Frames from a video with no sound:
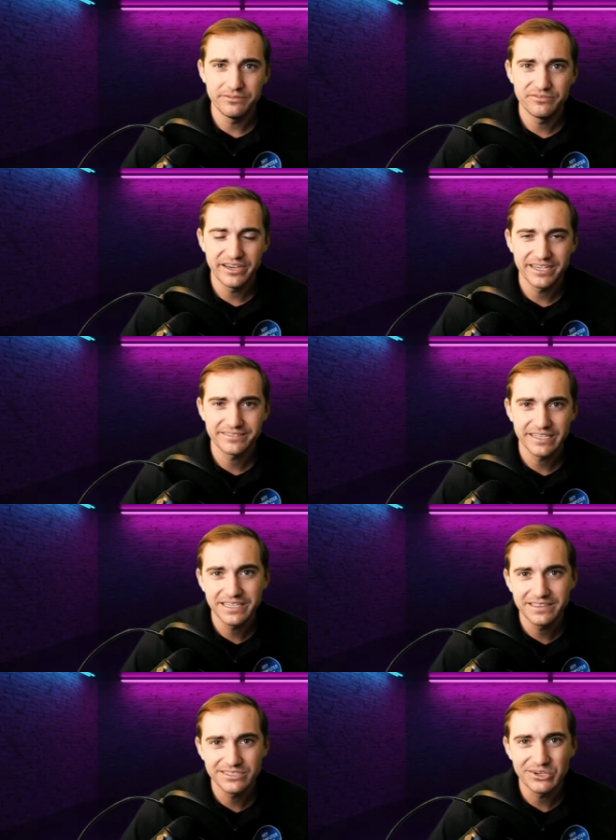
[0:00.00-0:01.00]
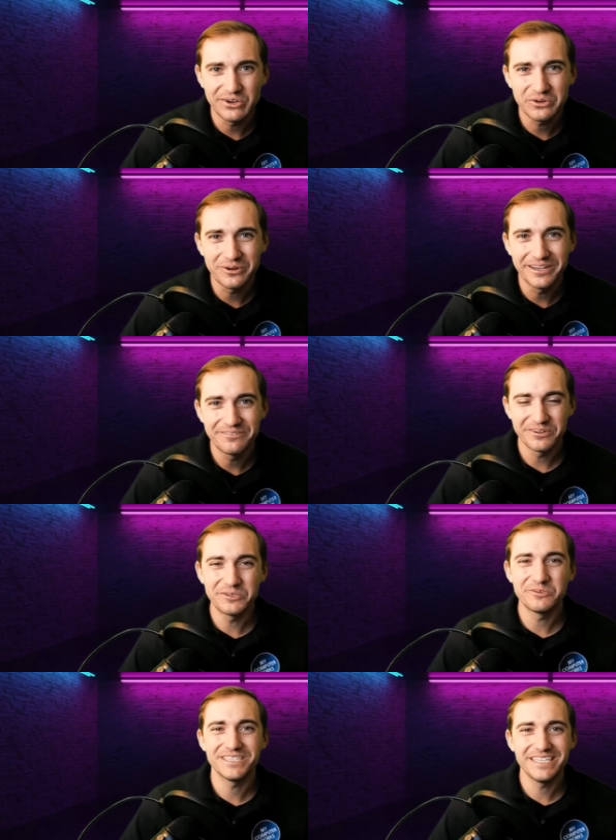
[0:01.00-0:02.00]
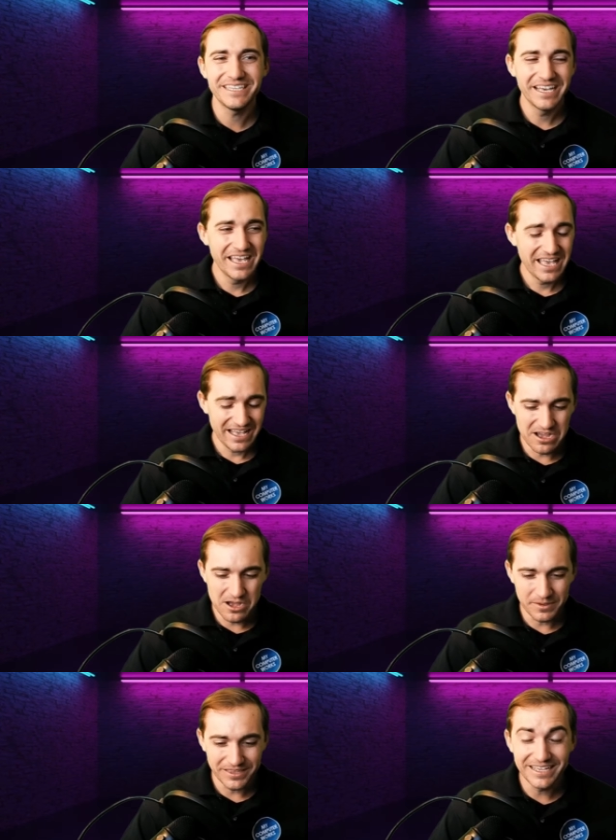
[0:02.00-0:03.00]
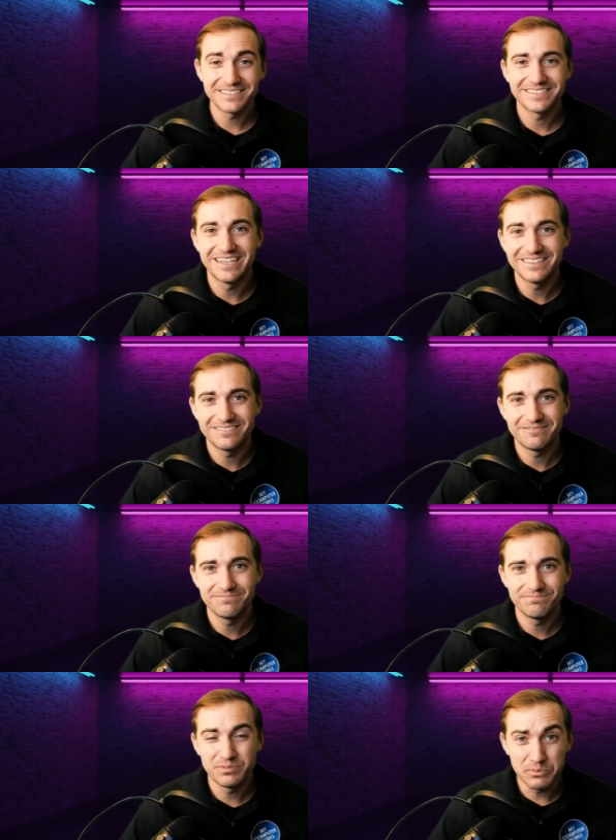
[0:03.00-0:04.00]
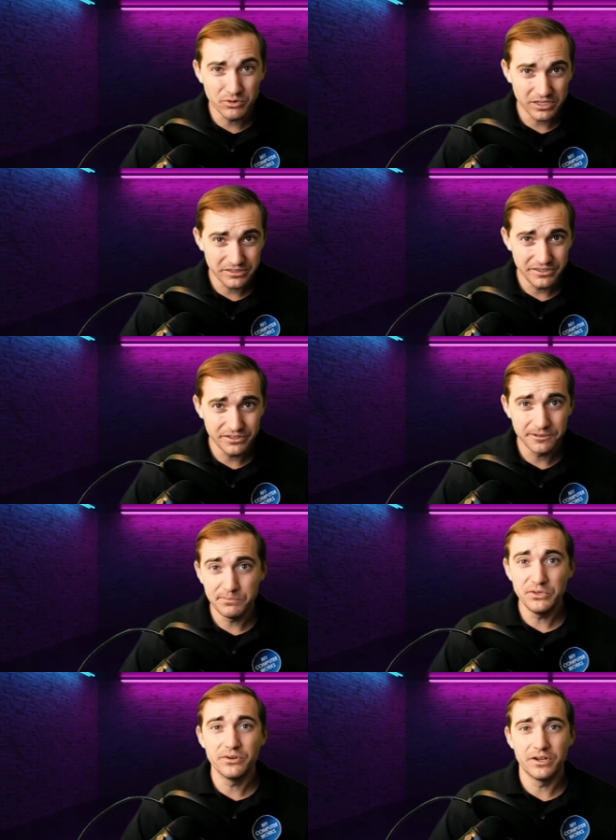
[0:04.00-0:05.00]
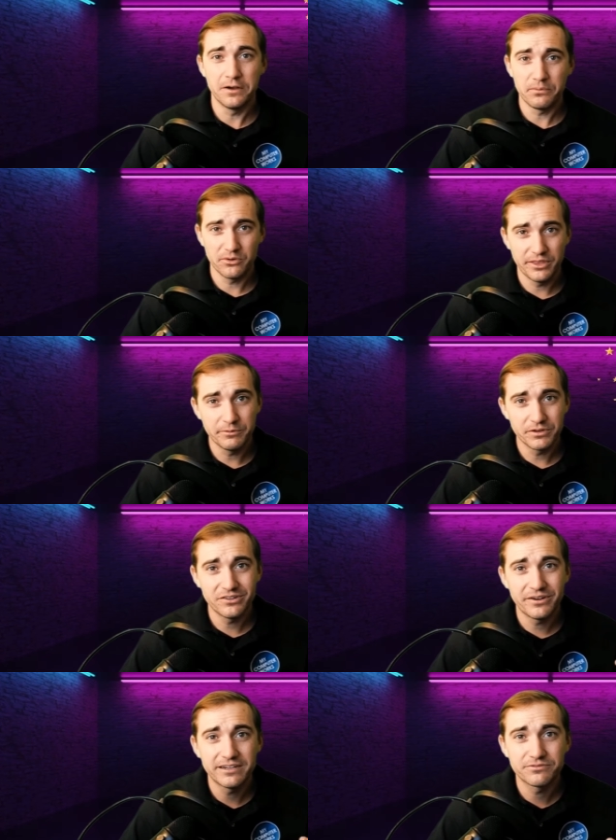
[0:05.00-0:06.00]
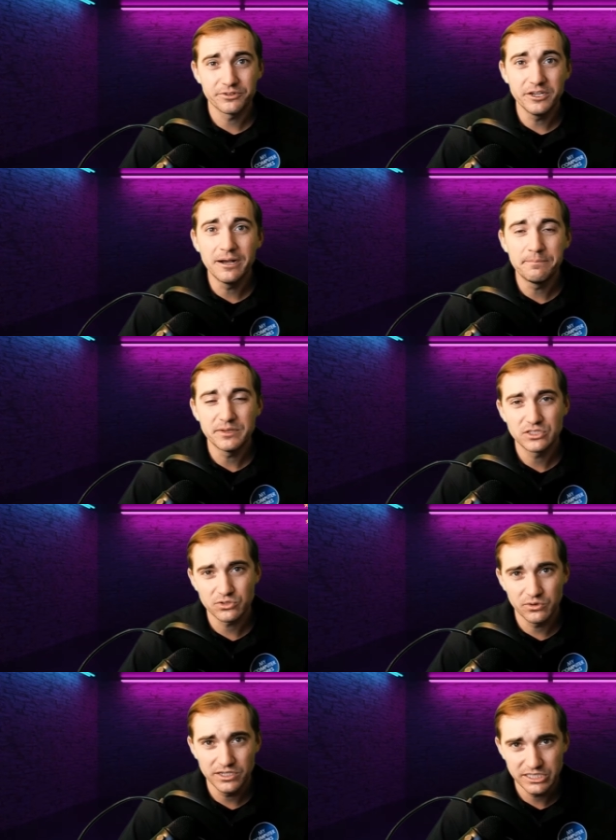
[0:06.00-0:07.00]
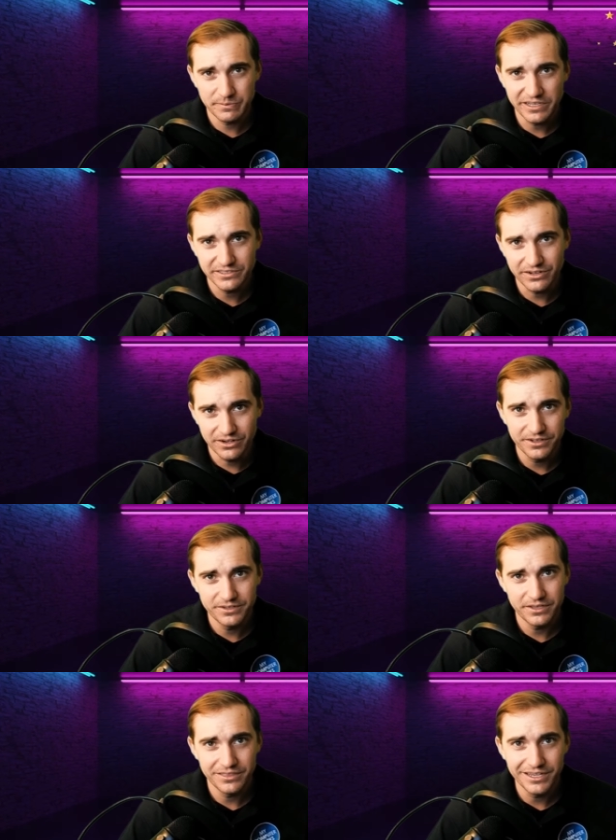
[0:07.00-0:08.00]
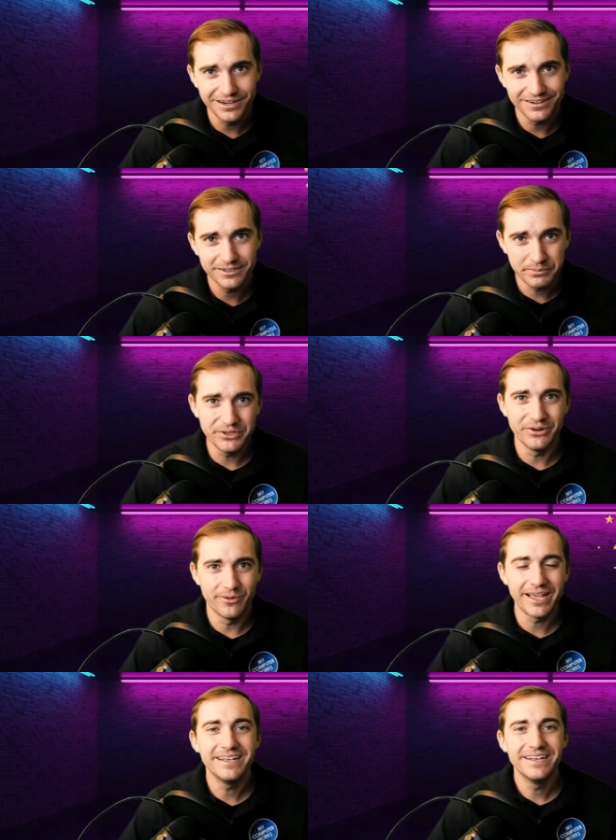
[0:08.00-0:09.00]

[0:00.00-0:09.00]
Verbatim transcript: In fact, I get this call quite frequently, um, and that's that people want to clean their computer up, or they want to know how to free up storage space on their computer, right?